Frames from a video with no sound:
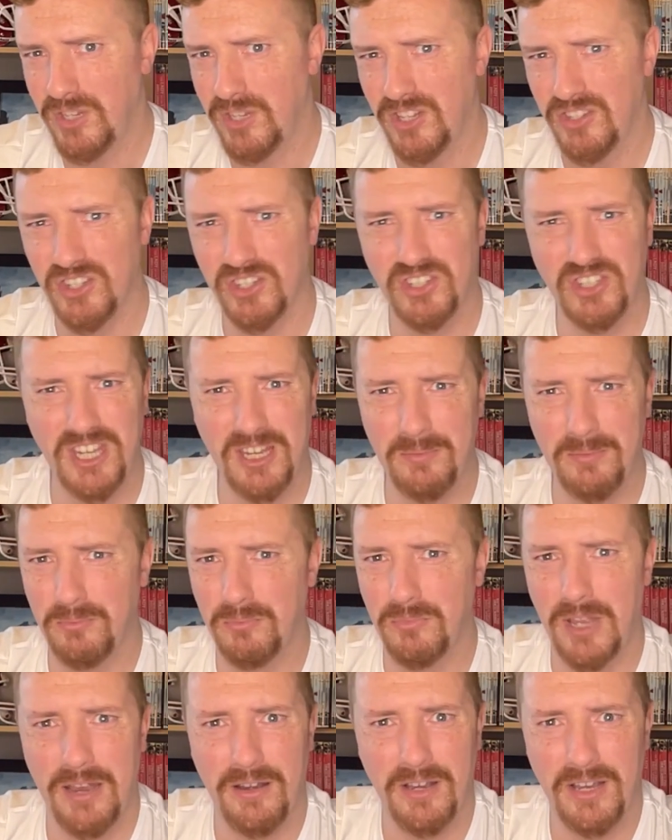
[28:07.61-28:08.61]
He just
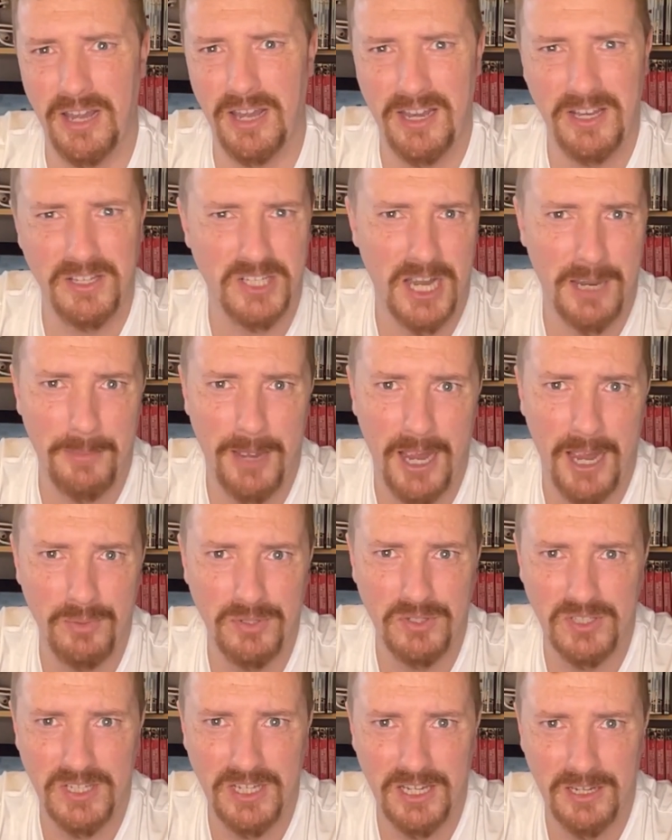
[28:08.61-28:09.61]
seemed, anytime I
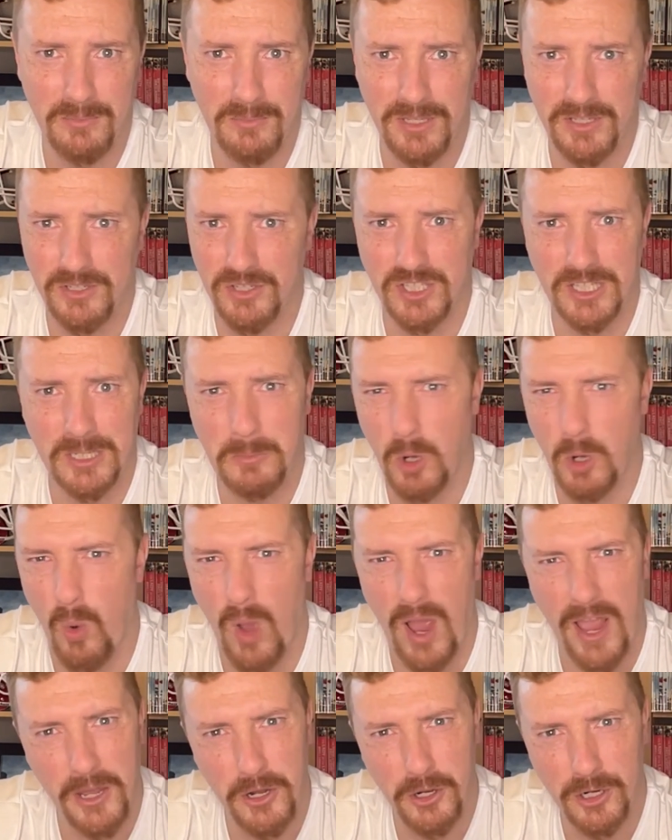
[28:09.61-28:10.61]
would see him, he just seemed
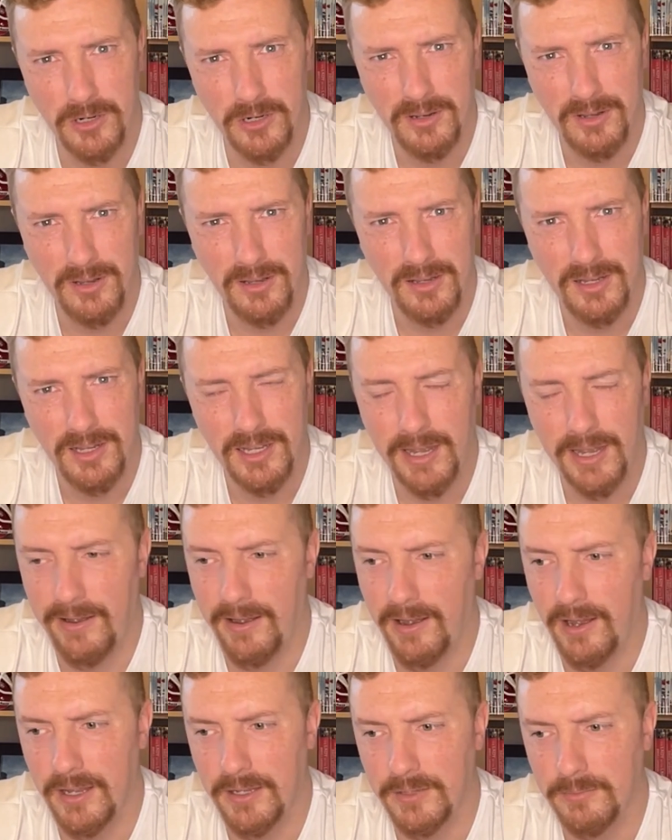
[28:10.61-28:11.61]
quieter,
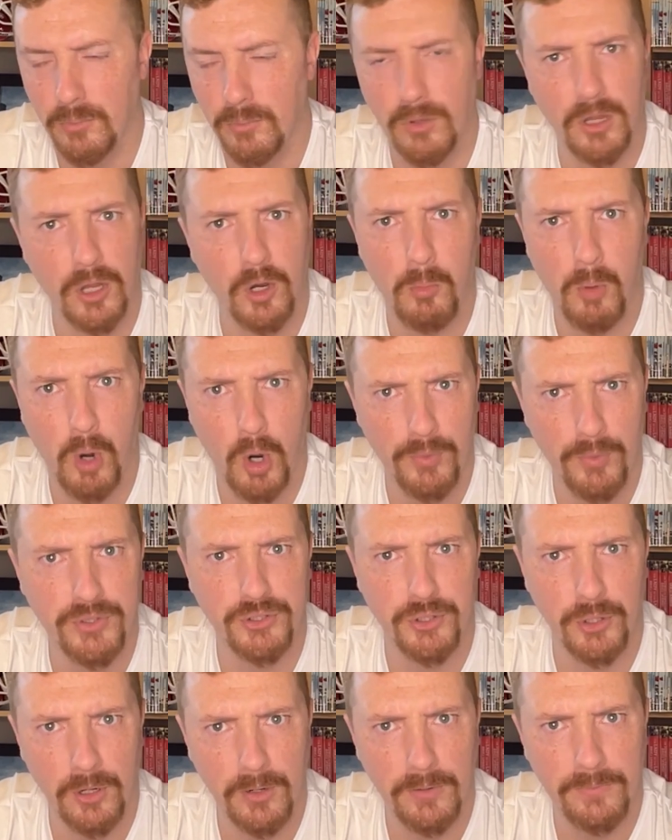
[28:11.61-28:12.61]
a little more
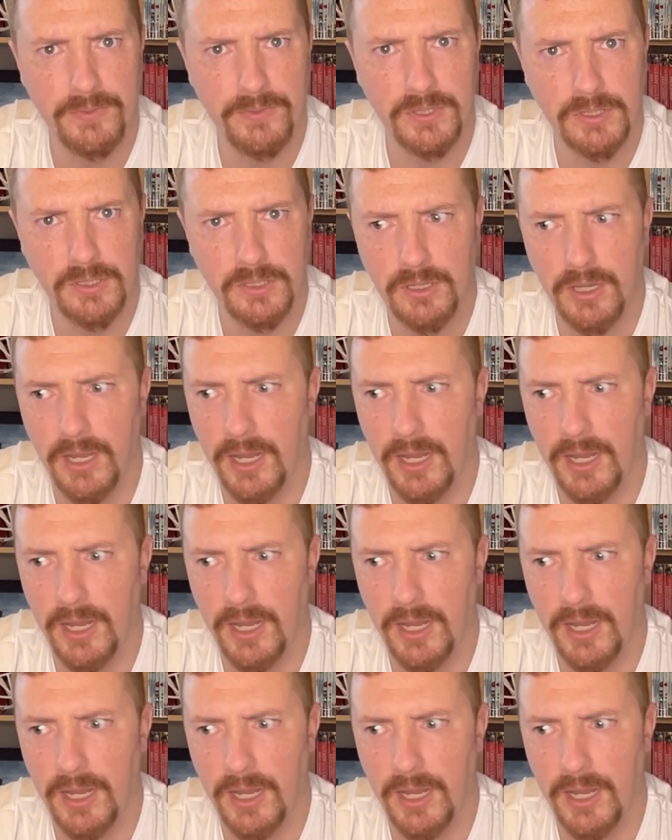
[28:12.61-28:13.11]
reserved.